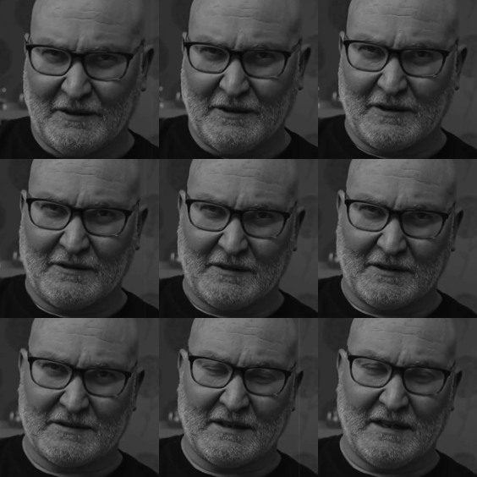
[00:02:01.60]
they're all
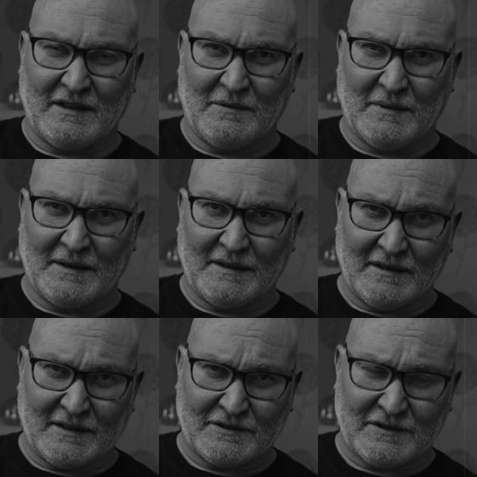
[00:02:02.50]
gonna say they went
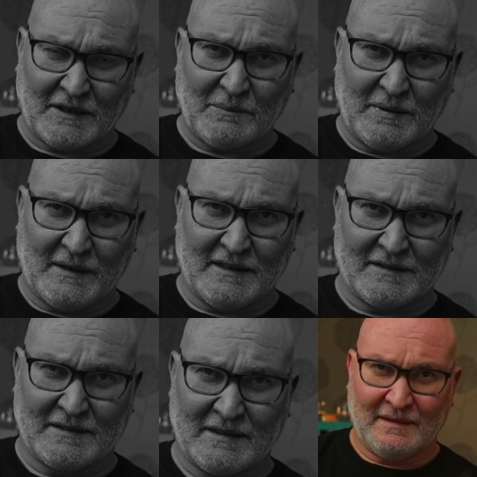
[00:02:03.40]
to a shit
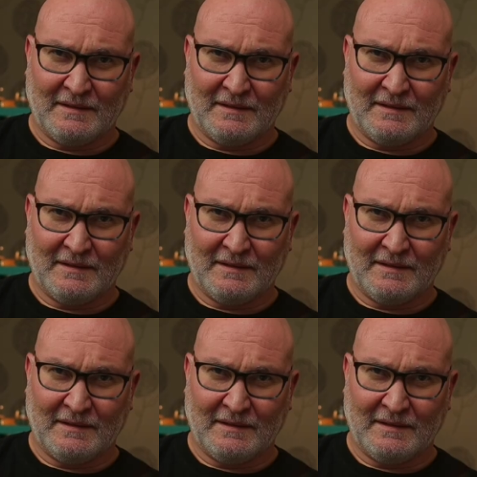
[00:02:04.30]
place